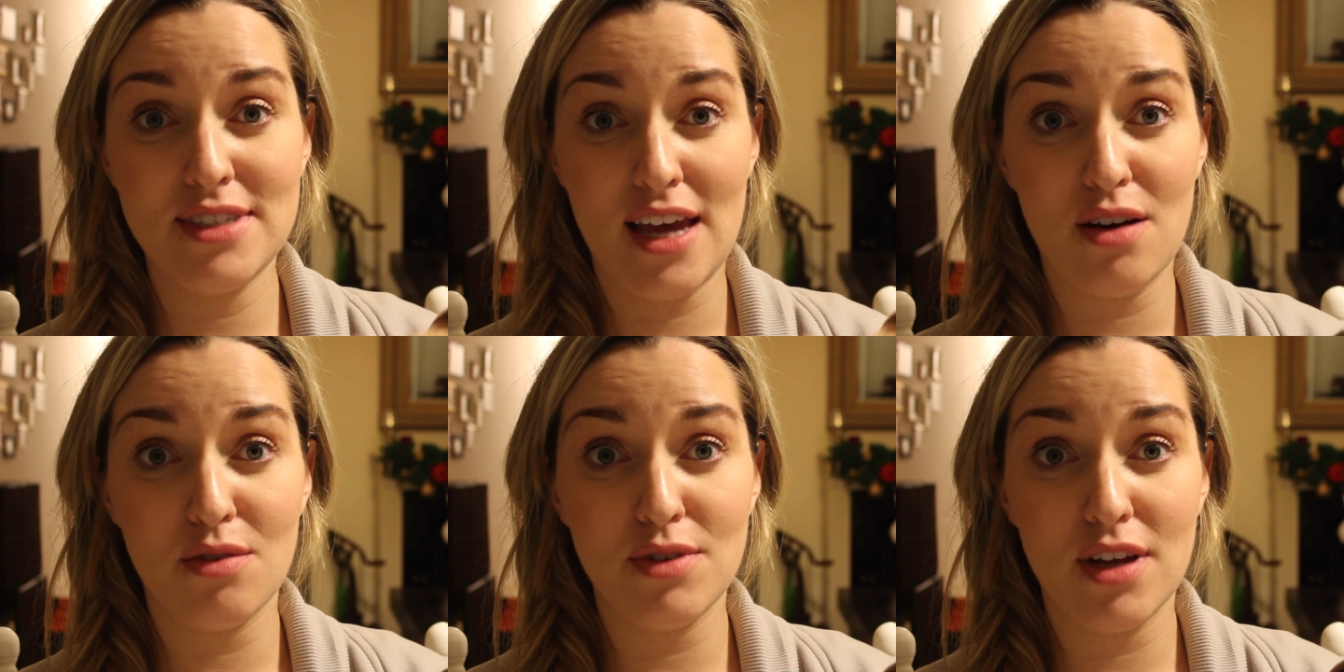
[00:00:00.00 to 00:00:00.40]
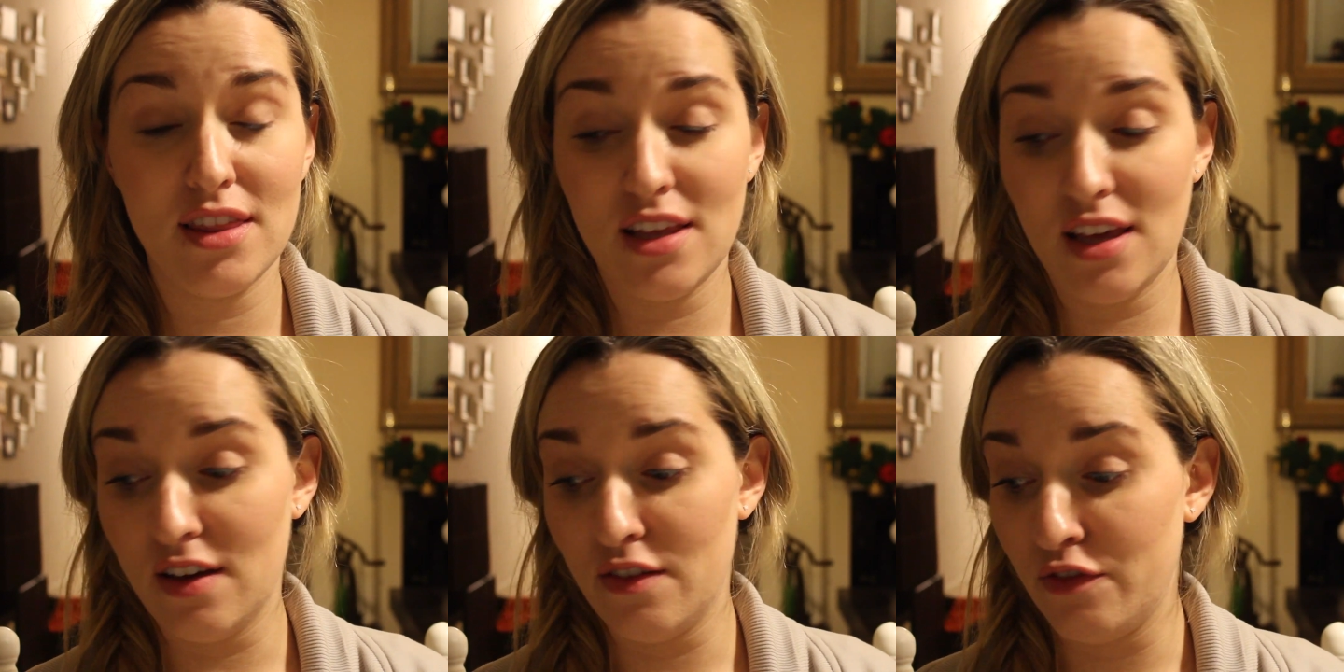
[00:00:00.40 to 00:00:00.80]
down in
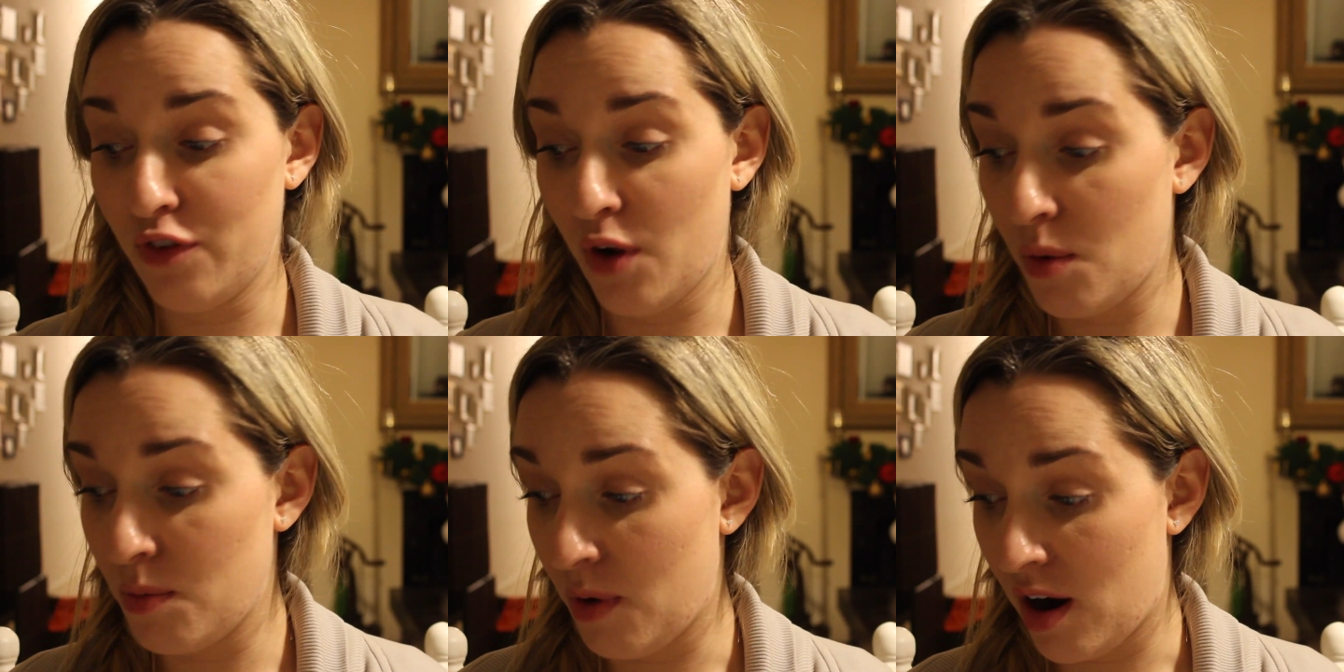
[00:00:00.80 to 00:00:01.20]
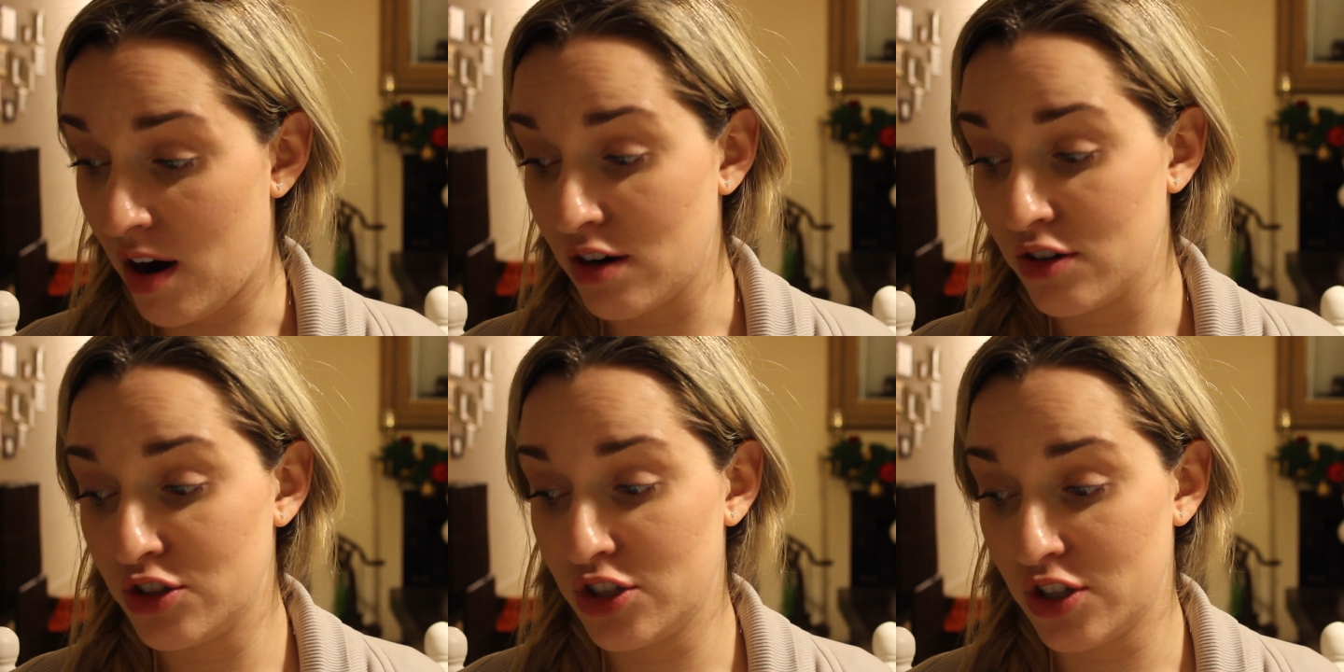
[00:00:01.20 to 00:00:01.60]
the info
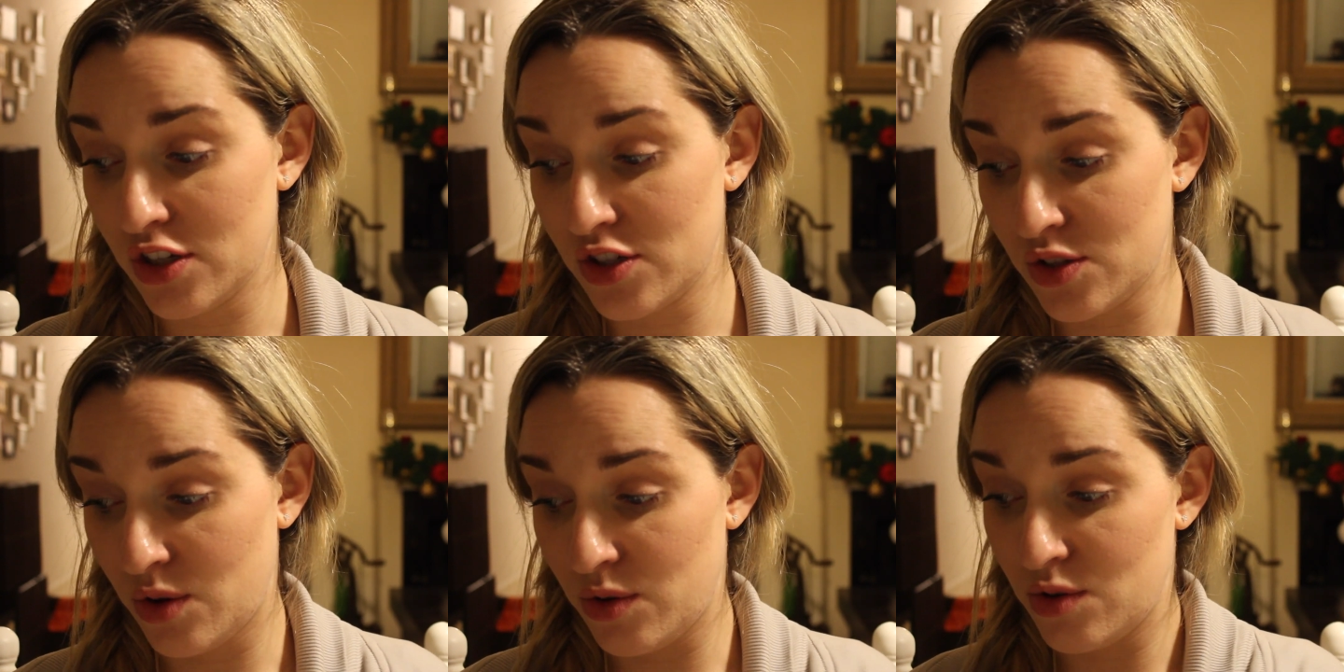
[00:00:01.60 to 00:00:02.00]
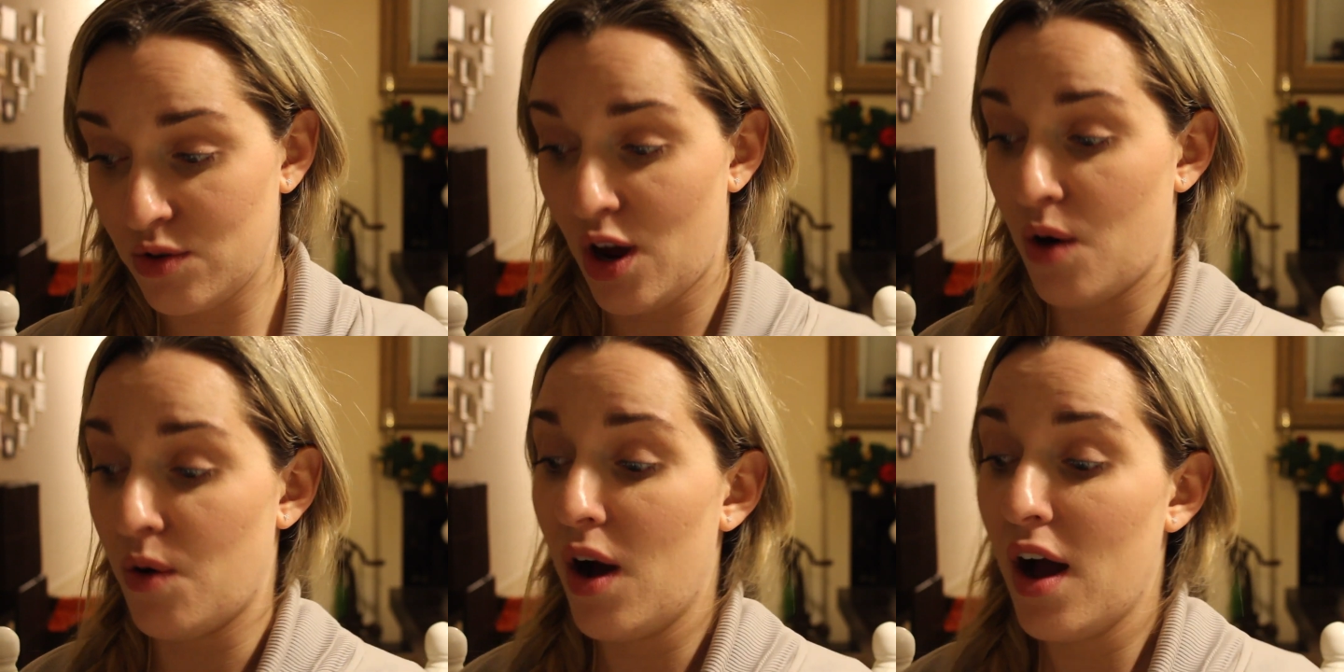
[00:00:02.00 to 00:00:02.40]
bar, just so you
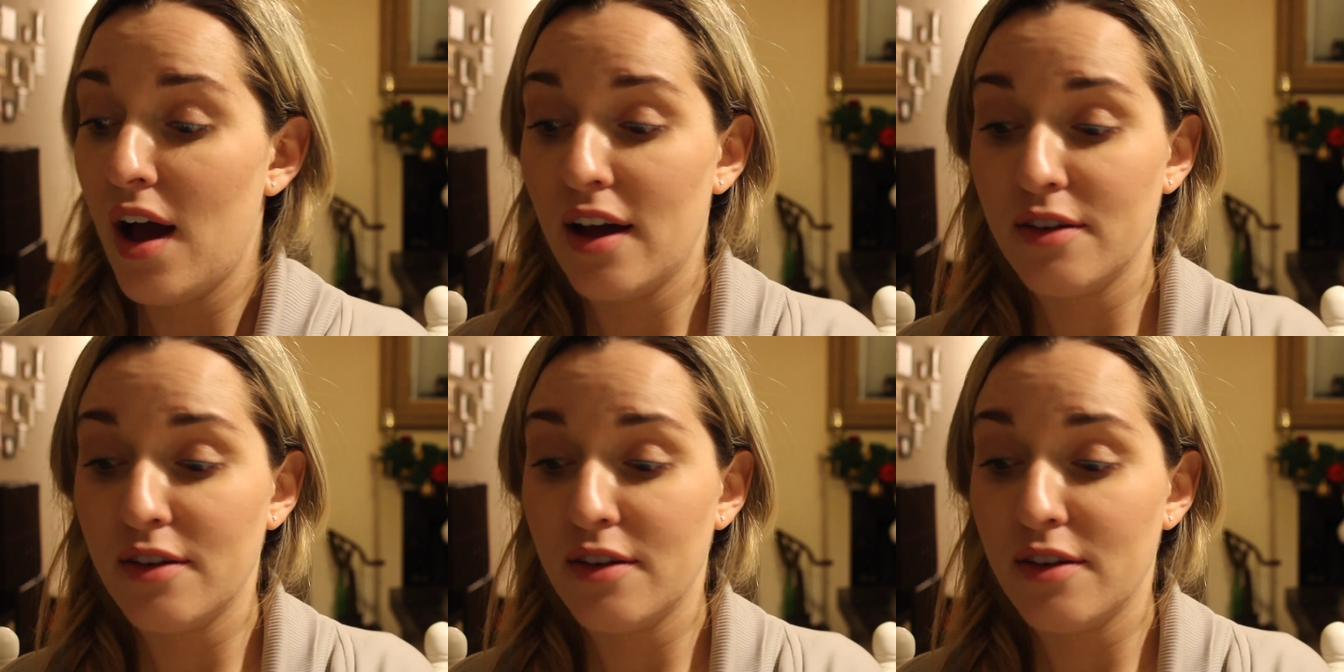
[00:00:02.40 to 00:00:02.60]
know.